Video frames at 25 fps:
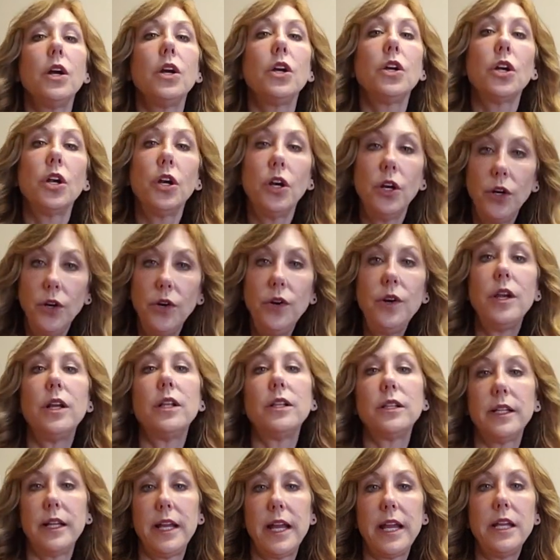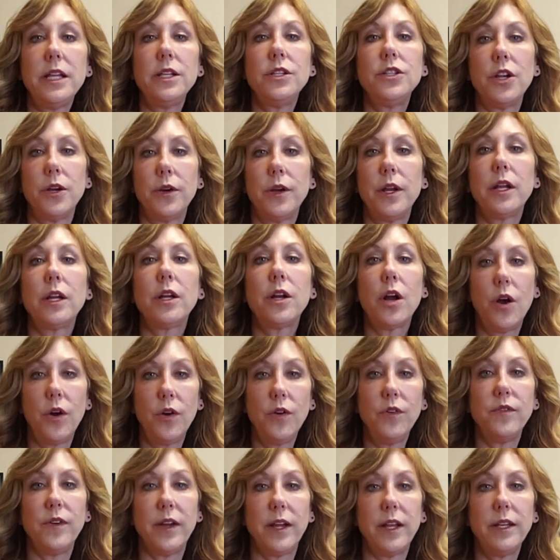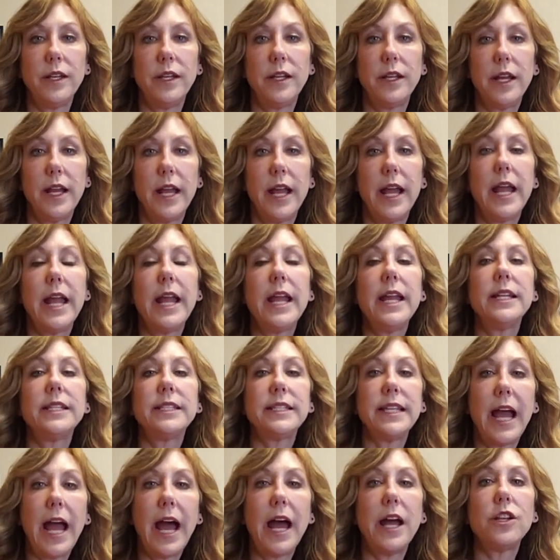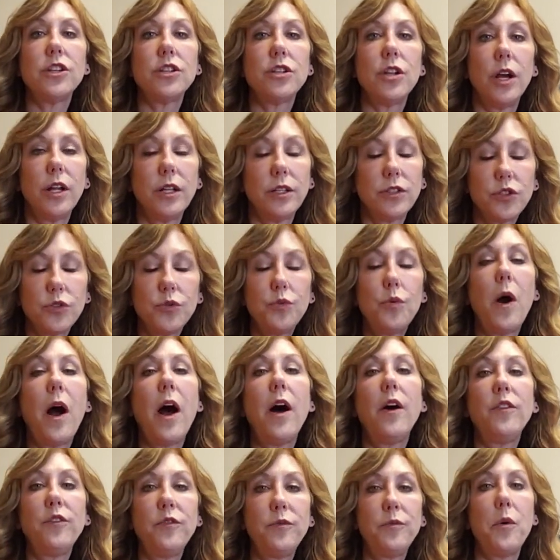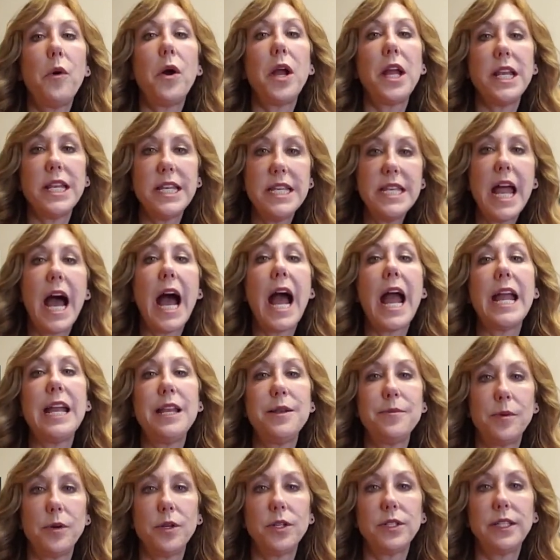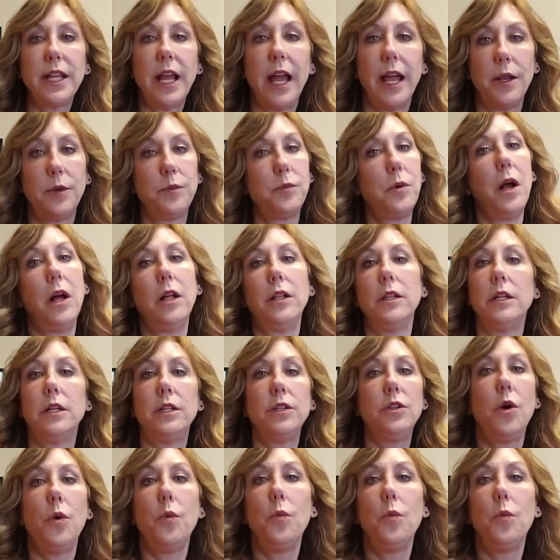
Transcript: Currently, during COVID, it's at 12.9%. Well, no